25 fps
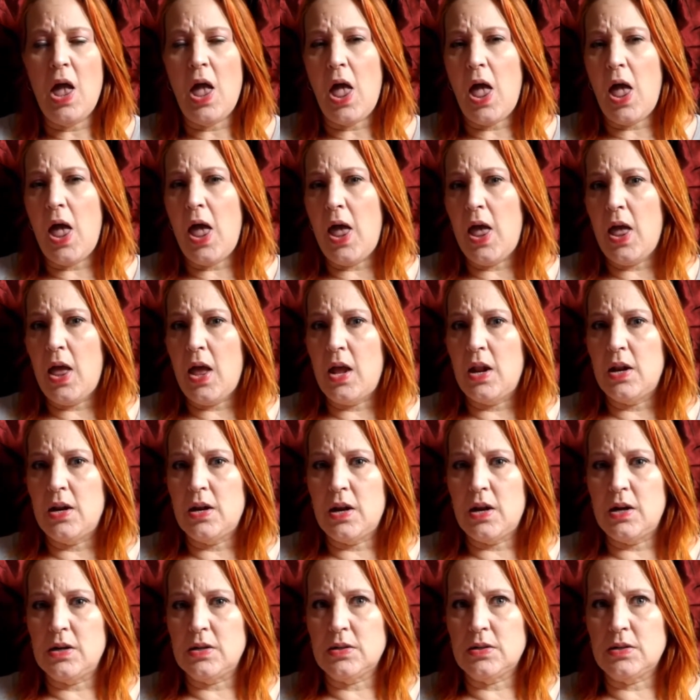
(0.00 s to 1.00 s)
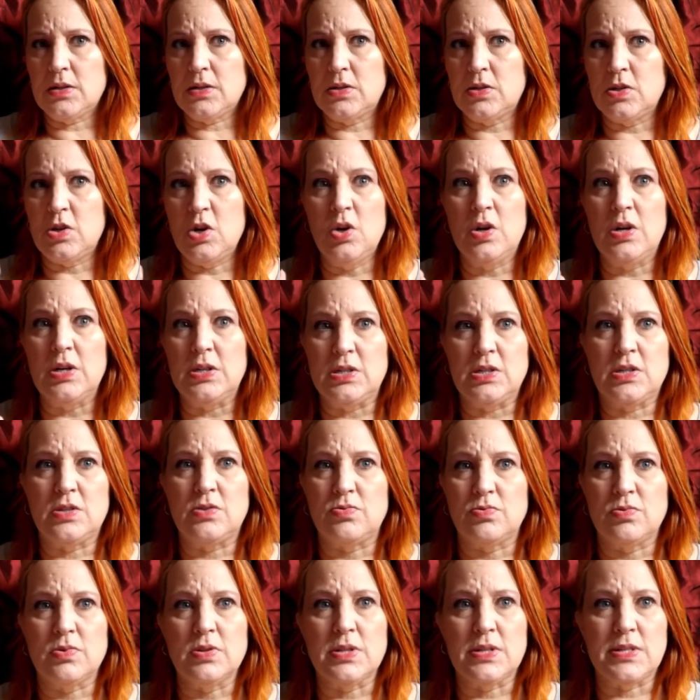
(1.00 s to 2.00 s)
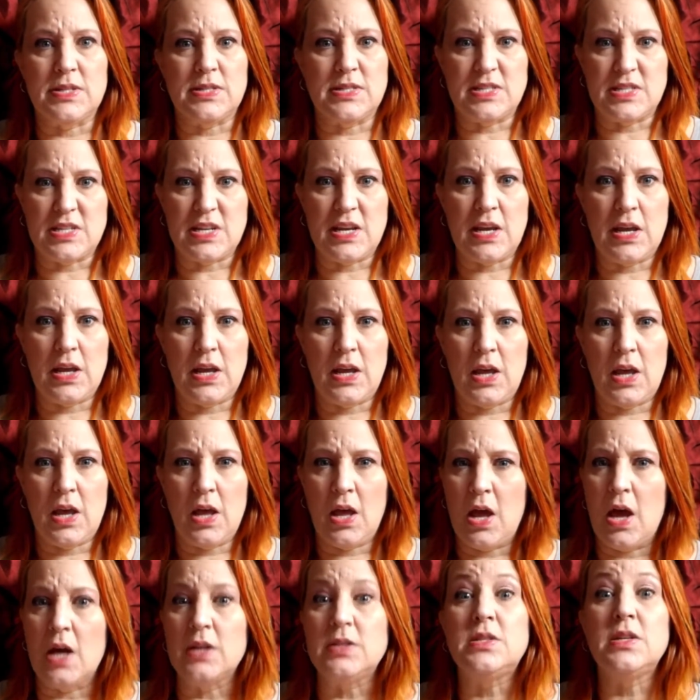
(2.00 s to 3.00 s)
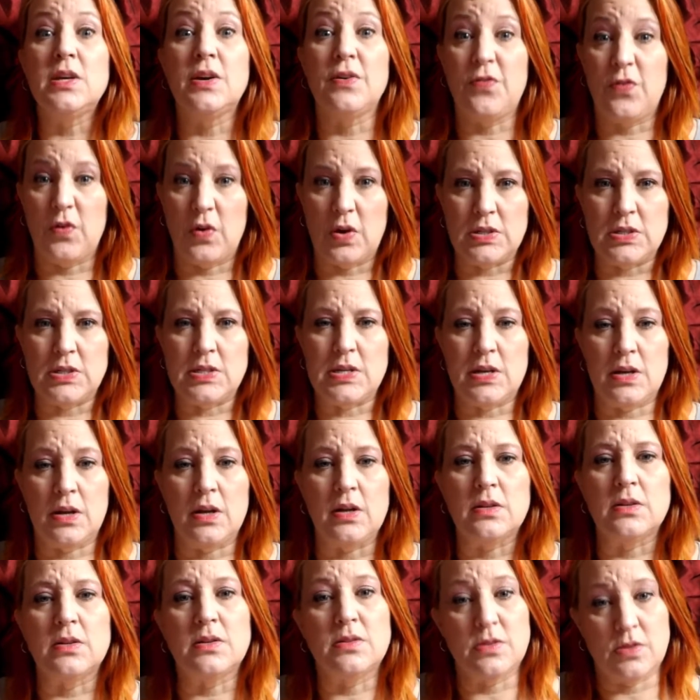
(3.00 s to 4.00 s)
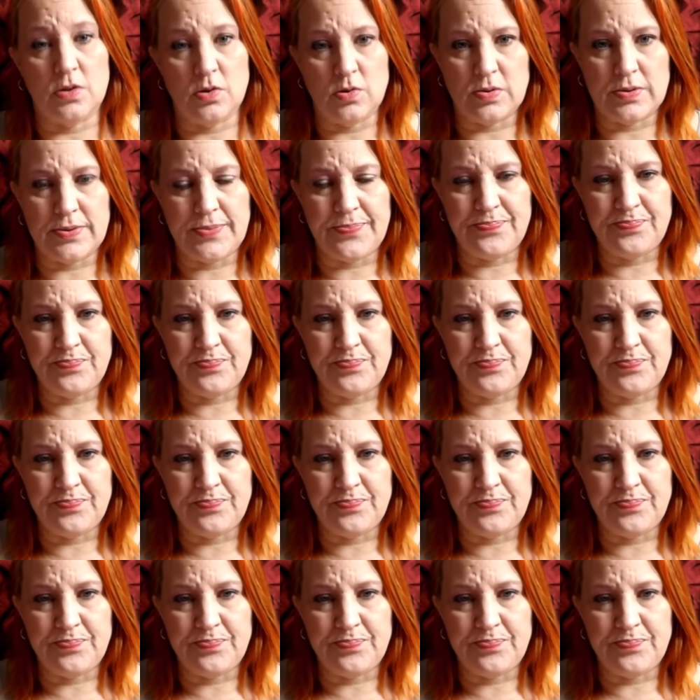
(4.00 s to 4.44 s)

and you could just really see a difference in Susan.